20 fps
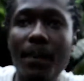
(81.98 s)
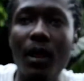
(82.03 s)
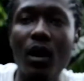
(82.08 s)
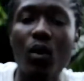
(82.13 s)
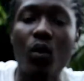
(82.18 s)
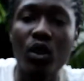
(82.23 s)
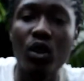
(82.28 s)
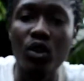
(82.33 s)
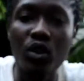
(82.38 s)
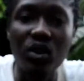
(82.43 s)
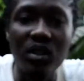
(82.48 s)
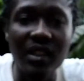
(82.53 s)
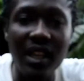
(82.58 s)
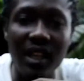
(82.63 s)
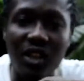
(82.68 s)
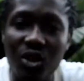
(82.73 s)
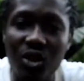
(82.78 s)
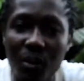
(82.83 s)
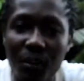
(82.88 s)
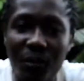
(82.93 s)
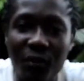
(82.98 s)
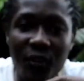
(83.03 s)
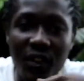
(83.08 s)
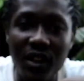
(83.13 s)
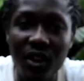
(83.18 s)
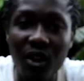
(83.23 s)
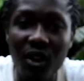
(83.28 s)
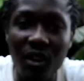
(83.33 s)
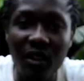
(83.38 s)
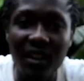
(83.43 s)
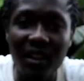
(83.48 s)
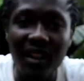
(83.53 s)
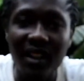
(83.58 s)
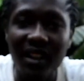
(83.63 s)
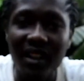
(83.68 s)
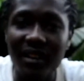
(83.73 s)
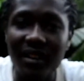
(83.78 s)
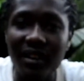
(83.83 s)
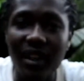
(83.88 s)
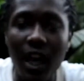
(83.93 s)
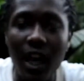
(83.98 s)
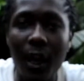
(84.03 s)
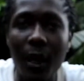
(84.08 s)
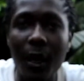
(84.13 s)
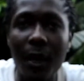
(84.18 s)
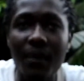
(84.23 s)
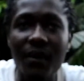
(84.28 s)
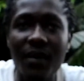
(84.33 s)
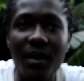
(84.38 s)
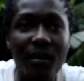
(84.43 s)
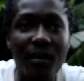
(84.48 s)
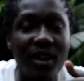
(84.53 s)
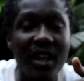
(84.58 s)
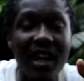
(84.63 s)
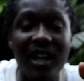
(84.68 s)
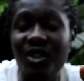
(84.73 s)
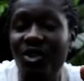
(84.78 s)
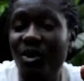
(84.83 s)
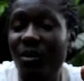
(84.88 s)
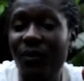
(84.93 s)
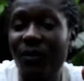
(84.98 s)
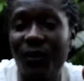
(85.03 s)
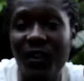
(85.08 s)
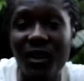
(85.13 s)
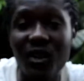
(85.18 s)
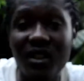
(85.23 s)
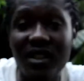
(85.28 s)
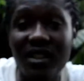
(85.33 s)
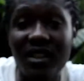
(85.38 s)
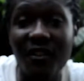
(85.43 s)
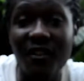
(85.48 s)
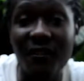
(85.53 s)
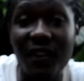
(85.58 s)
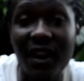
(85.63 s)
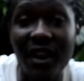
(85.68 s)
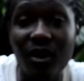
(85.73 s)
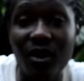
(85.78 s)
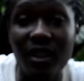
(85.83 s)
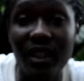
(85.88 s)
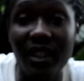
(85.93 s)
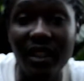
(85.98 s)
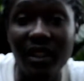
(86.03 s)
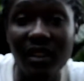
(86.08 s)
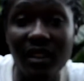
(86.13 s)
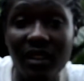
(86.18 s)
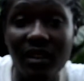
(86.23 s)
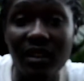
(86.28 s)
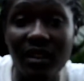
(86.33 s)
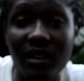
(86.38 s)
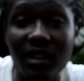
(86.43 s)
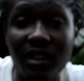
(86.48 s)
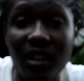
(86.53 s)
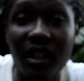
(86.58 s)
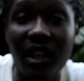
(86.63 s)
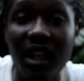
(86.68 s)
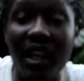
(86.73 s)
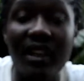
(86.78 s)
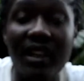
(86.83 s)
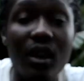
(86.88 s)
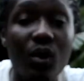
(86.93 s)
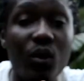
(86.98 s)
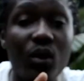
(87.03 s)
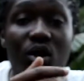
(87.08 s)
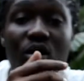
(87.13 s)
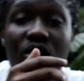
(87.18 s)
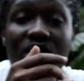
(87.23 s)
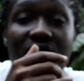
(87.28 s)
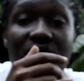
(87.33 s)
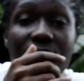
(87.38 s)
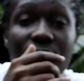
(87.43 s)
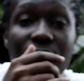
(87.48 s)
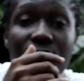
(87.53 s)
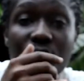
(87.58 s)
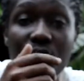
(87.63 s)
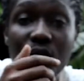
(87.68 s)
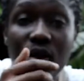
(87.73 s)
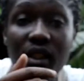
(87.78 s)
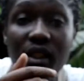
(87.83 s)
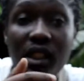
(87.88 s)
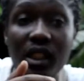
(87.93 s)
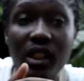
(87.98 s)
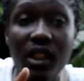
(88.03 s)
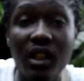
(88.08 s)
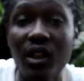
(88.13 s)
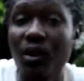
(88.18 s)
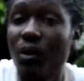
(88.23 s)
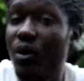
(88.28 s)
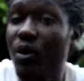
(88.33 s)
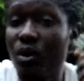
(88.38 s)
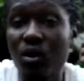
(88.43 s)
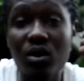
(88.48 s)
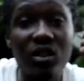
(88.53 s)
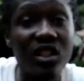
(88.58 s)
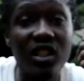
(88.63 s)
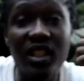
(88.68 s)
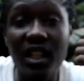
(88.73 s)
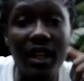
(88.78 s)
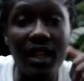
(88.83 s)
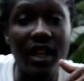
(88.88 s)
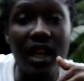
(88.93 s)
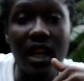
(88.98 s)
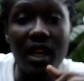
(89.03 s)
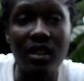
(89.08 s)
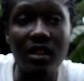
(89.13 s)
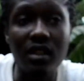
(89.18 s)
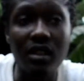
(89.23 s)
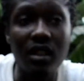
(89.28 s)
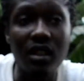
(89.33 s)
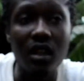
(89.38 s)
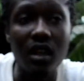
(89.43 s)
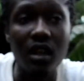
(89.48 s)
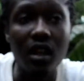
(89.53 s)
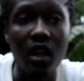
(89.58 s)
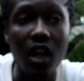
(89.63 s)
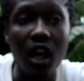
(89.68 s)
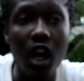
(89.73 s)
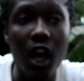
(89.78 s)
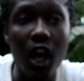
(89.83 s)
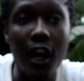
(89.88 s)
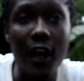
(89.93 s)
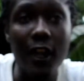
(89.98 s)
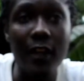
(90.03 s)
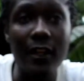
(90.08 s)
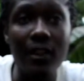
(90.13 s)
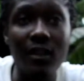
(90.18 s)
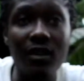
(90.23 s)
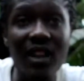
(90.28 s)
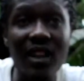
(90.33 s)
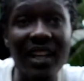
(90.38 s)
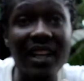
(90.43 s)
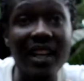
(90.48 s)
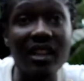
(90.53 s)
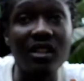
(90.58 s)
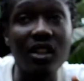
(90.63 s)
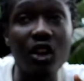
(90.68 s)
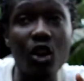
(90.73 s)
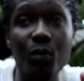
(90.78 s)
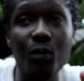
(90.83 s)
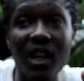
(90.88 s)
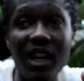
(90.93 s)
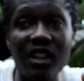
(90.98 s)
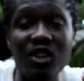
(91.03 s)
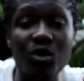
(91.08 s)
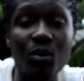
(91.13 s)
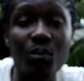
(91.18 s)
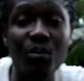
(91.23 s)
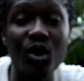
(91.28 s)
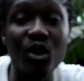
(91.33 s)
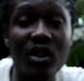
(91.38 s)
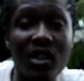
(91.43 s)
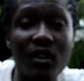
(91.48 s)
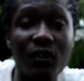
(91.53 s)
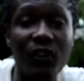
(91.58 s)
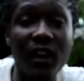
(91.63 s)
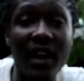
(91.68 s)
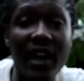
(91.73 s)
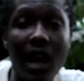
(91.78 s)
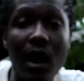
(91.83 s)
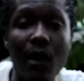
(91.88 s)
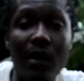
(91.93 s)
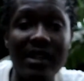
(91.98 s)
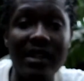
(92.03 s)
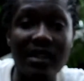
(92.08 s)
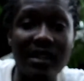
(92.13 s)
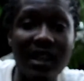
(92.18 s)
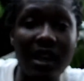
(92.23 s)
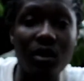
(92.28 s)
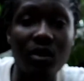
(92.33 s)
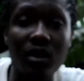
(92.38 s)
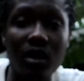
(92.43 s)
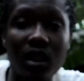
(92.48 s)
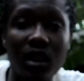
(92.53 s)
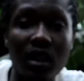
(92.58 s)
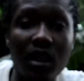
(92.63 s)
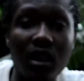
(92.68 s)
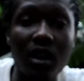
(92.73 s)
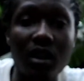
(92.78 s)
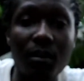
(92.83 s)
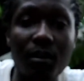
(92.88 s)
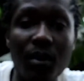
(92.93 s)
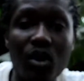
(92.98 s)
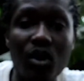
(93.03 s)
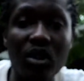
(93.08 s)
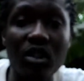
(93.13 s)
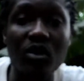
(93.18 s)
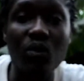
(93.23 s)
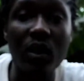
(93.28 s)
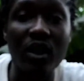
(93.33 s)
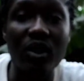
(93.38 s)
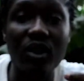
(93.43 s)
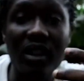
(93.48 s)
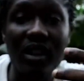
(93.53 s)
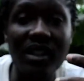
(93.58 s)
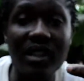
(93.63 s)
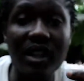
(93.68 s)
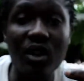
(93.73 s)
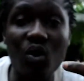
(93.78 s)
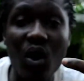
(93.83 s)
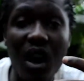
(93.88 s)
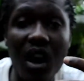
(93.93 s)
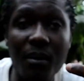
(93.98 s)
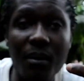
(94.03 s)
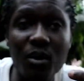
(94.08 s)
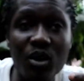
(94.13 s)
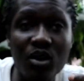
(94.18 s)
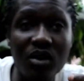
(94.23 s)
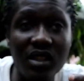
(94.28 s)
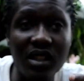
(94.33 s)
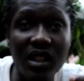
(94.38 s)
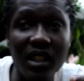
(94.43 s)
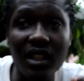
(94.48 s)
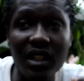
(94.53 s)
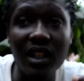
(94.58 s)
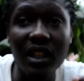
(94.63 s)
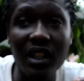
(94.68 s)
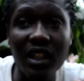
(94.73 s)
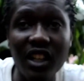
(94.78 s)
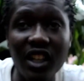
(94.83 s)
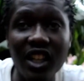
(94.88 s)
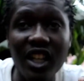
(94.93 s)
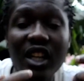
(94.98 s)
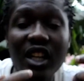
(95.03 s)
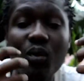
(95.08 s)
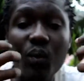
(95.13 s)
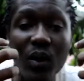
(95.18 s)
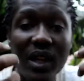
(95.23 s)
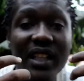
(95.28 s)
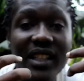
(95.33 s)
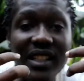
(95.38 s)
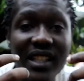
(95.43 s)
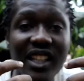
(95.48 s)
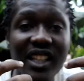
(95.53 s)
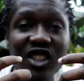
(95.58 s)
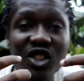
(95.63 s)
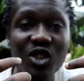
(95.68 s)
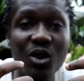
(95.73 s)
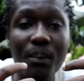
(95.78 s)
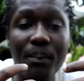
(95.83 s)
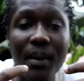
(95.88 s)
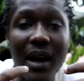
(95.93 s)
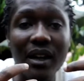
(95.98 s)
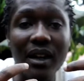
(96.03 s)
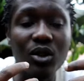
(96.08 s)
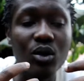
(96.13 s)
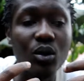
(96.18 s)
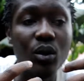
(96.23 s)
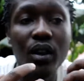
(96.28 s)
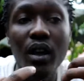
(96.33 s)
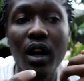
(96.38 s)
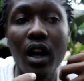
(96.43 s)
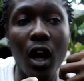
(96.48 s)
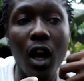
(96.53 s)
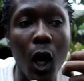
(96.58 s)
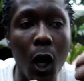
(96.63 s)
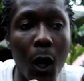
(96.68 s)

We use the tube fiddle. The modern tube fiddle is the violin. And then we use the flute, we use shakers. And that has helped us to beautify our sound. Because when you listen to our music, it really takes you back to the